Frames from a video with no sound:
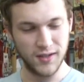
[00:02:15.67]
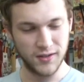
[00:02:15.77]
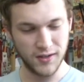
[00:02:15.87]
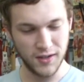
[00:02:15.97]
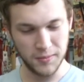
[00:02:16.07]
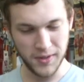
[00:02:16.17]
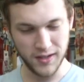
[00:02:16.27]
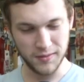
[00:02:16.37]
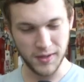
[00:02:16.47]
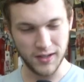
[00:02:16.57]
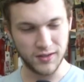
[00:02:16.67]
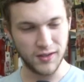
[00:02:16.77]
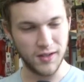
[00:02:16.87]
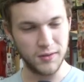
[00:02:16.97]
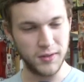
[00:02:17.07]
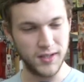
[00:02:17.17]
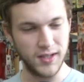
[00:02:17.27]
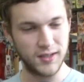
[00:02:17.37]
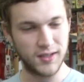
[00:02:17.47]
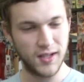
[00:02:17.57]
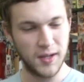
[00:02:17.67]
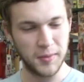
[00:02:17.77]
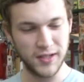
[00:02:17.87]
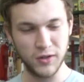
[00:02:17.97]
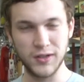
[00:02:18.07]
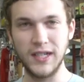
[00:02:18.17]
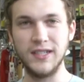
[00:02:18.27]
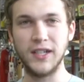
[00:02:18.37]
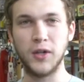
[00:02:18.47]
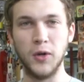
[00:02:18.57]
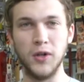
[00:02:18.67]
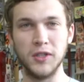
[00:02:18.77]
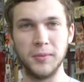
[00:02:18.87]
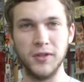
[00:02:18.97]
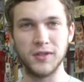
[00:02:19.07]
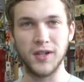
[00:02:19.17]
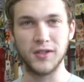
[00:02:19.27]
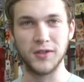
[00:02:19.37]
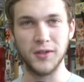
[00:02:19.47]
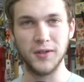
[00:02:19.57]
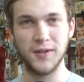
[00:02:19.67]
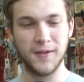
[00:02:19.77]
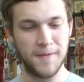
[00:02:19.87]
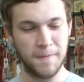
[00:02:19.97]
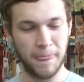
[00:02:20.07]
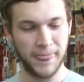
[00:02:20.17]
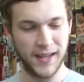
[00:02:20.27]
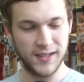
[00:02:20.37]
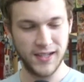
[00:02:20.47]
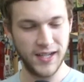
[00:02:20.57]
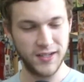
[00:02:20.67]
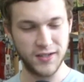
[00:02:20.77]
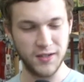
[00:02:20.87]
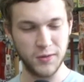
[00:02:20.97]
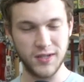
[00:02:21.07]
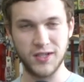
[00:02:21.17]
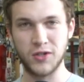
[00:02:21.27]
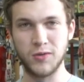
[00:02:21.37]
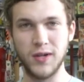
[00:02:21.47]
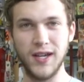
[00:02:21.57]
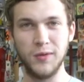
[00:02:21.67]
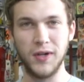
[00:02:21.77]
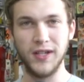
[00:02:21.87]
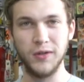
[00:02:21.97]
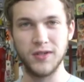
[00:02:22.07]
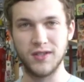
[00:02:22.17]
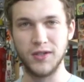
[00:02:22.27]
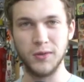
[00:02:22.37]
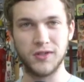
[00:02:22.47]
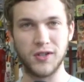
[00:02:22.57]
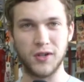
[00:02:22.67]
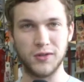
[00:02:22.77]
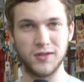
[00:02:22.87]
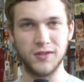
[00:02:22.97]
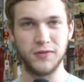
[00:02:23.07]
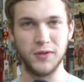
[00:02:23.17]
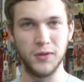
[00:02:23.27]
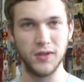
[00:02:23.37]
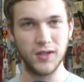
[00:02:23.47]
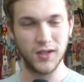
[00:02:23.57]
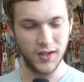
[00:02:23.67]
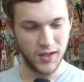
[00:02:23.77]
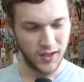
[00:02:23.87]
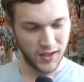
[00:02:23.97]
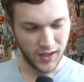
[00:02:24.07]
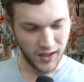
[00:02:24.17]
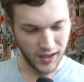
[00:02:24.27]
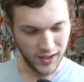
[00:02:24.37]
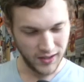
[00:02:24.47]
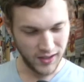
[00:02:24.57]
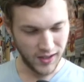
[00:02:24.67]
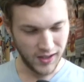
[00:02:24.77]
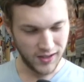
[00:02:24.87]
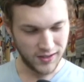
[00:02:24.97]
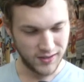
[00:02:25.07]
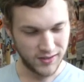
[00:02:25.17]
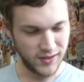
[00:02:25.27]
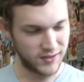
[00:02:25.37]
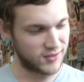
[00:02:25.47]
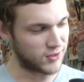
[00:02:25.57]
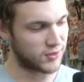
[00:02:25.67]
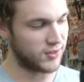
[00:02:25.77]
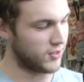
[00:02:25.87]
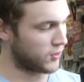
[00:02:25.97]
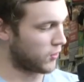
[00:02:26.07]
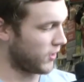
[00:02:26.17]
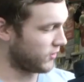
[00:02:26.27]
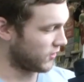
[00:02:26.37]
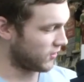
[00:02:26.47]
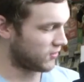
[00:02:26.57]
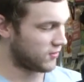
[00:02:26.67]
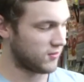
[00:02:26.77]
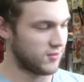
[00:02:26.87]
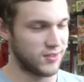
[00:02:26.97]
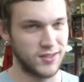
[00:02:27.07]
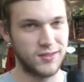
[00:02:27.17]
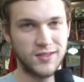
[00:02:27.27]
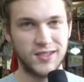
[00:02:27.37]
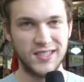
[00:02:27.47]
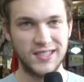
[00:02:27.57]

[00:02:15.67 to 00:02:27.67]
started might have, might have started with this because it was easy chords, but it was also Angus Young would just shred while he was just doing circles on the floor, and uh, he's just he's just crazy. It's